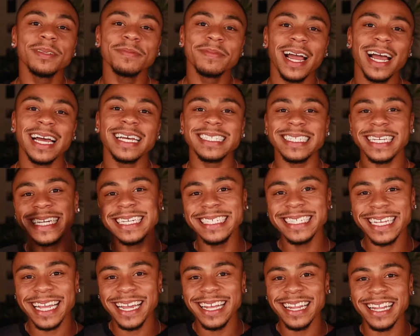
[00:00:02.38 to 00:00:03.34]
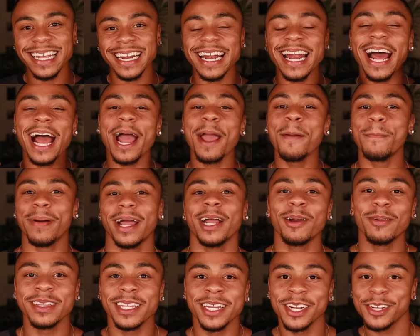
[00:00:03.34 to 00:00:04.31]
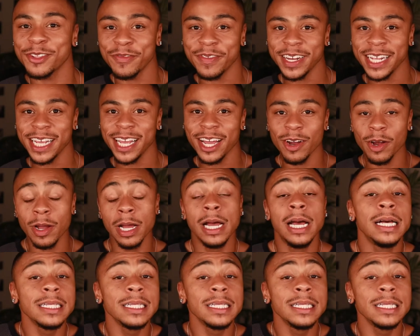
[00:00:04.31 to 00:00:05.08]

up guys, it's Kaelin and I am back with another video.